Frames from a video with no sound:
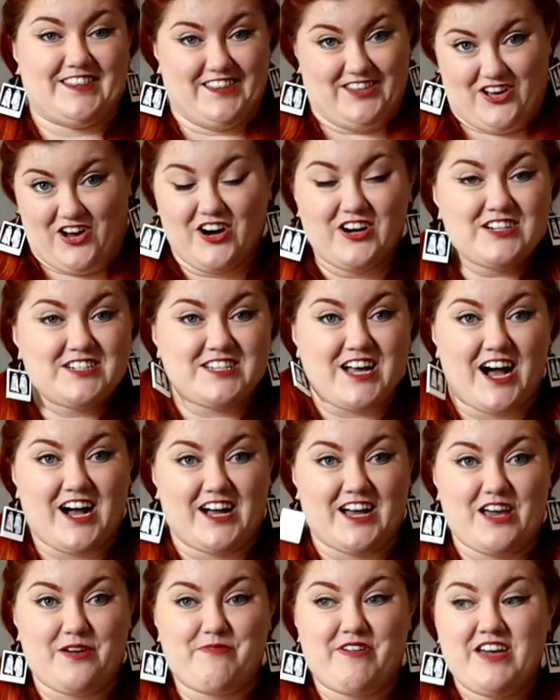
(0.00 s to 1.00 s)
long
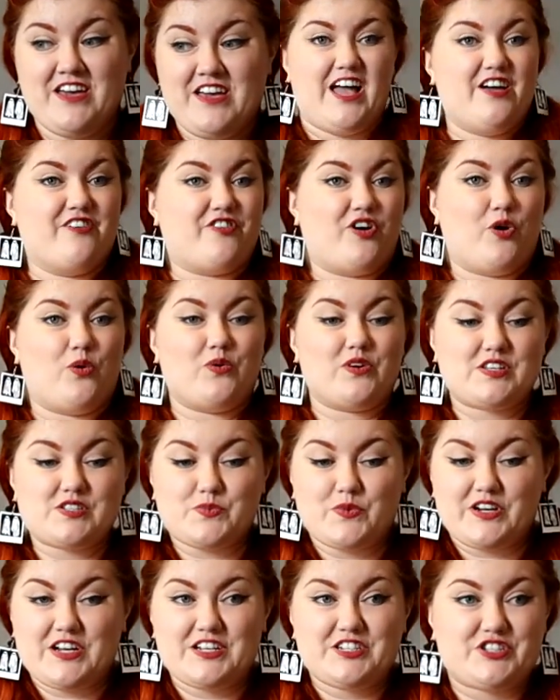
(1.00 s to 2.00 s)
time. I have
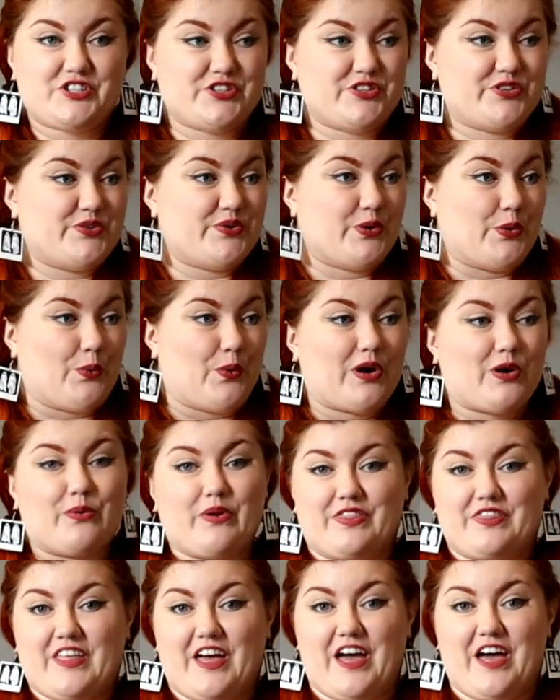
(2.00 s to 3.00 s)
always wanted to work
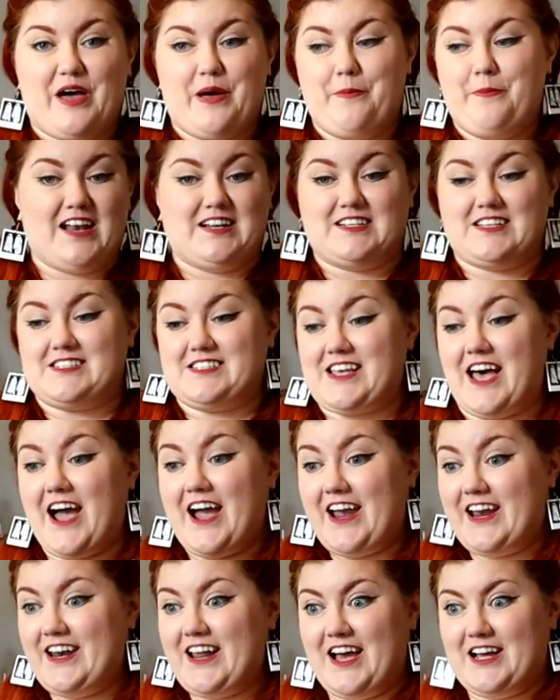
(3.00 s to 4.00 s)
with them and
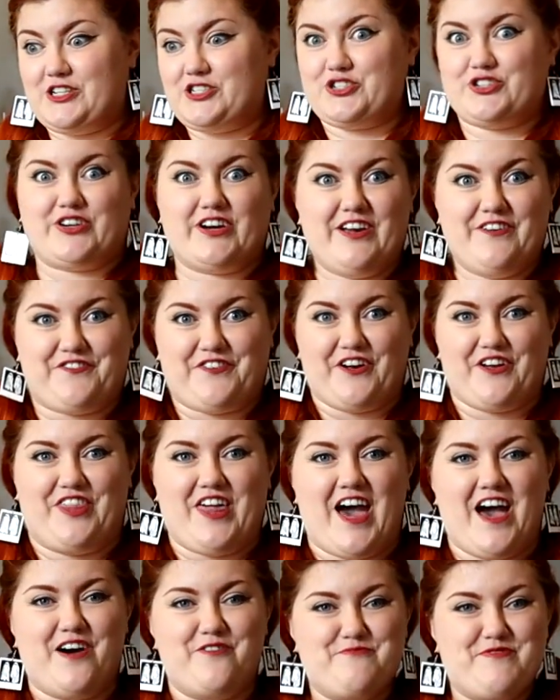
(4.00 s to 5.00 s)
design a tree for
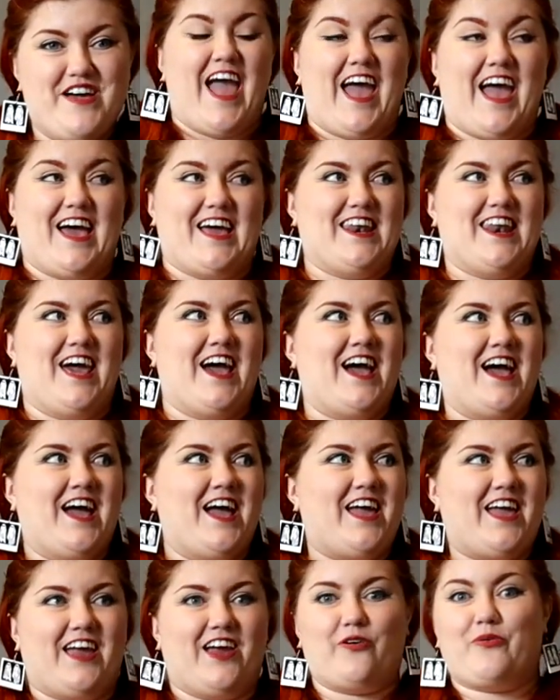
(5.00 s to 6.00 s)
them, and
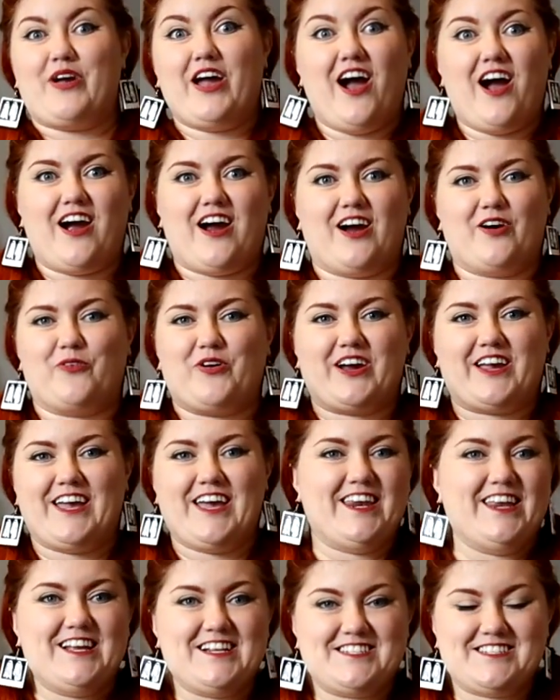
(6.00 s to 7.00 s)
here we are. We're
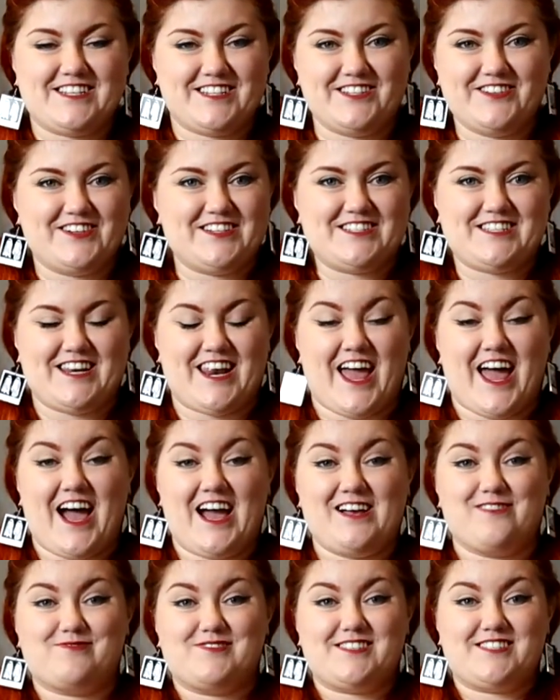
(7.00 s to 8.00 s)
getting to do it today.
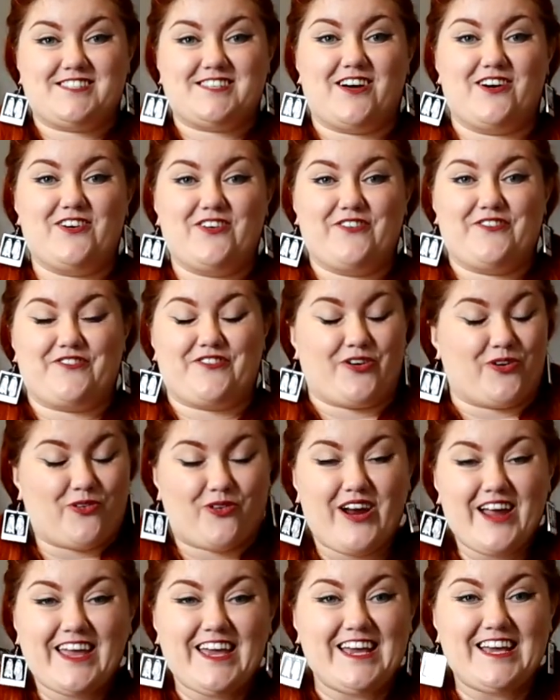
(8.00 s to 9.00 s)
I am so
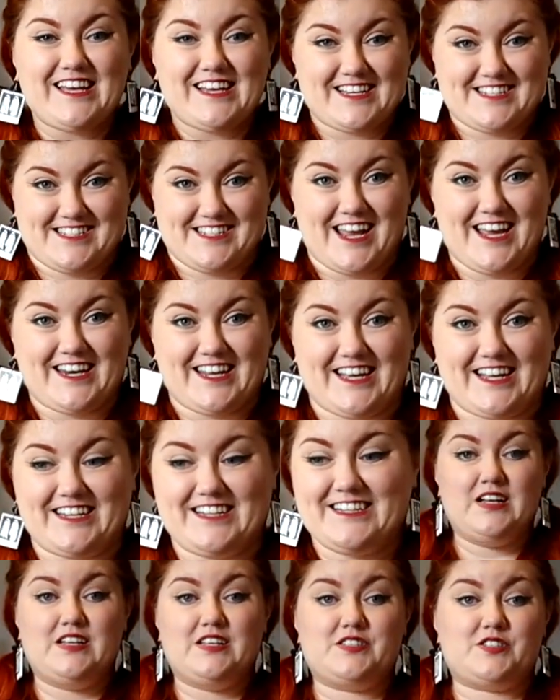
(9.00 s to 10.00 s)
freaking
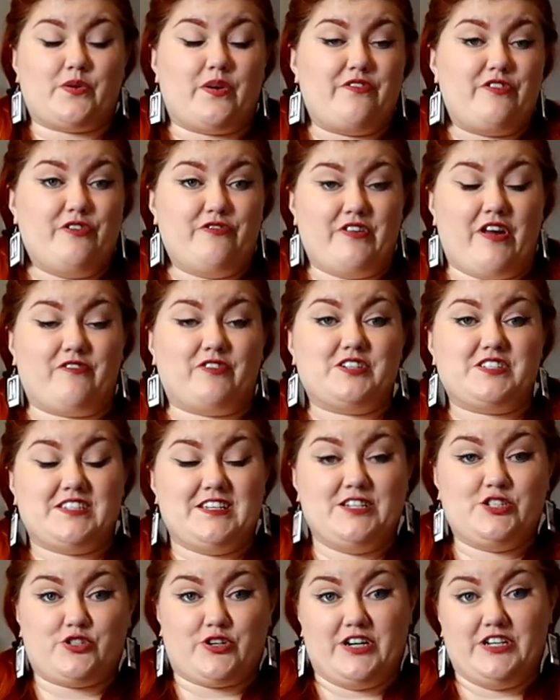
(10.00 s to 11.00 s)
excited. So if you've never
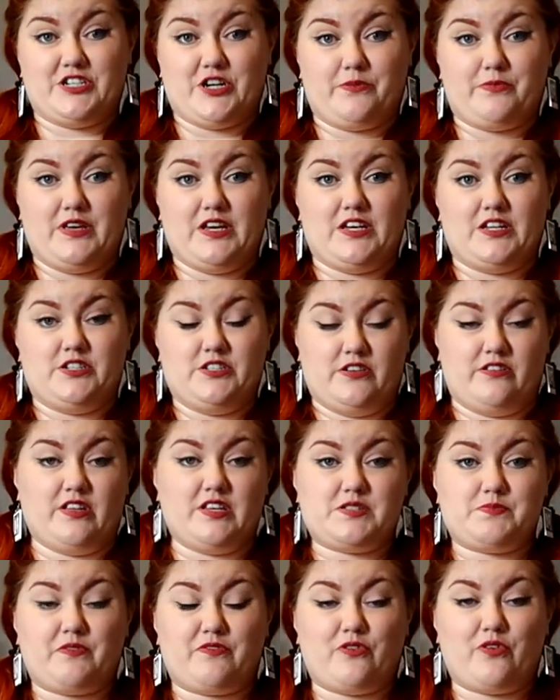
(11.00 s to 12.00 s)
seen Treetopia do
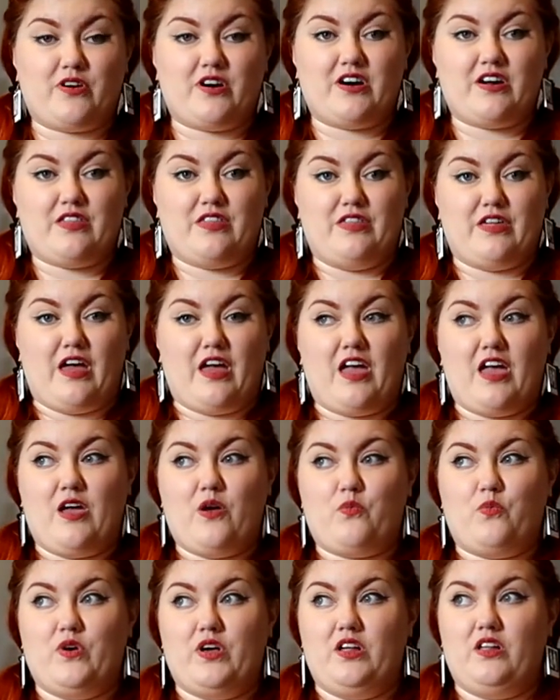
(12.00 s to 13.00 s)
this before,
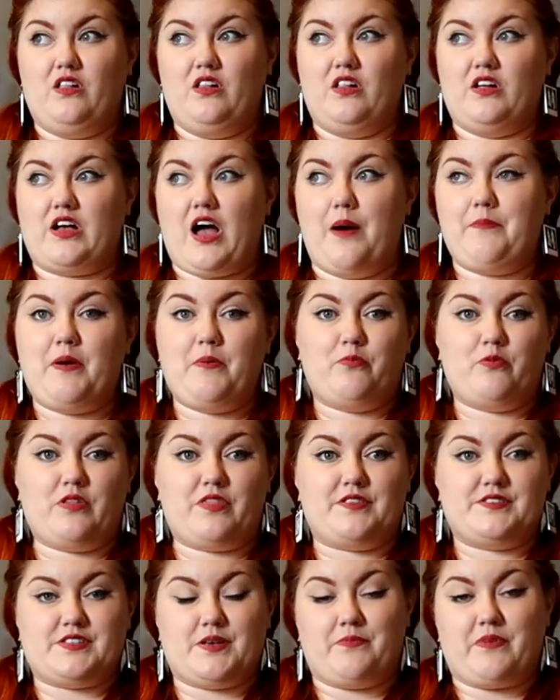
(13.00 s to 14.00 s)
they will come up
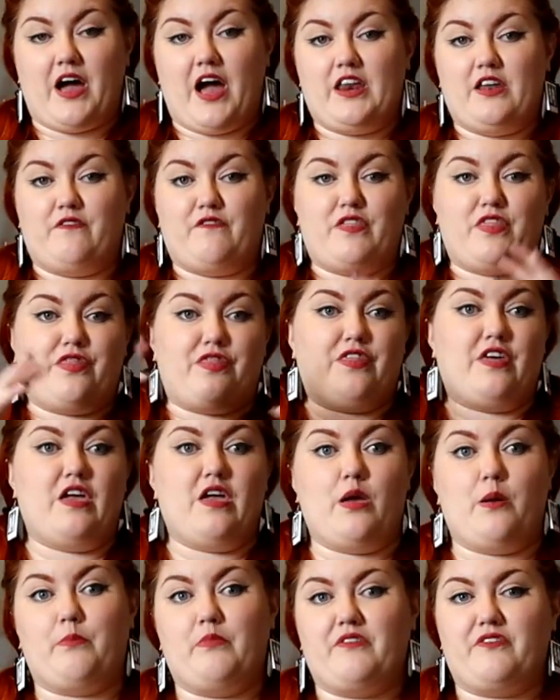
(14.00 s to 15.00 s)
with some kind of
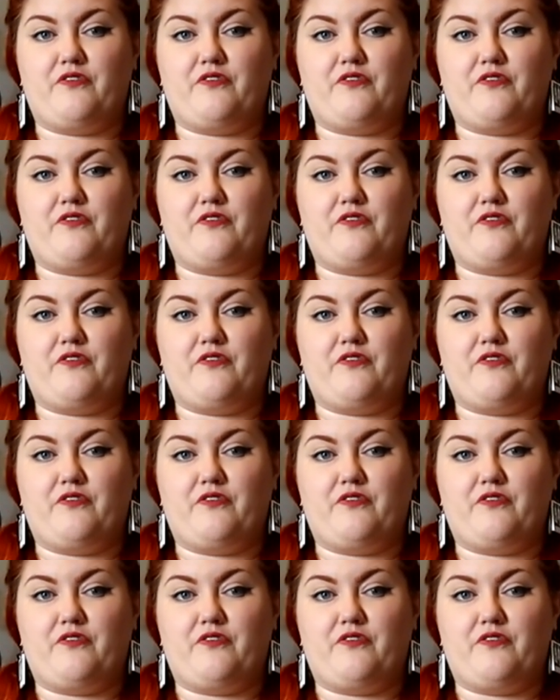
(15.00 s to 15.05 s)
theme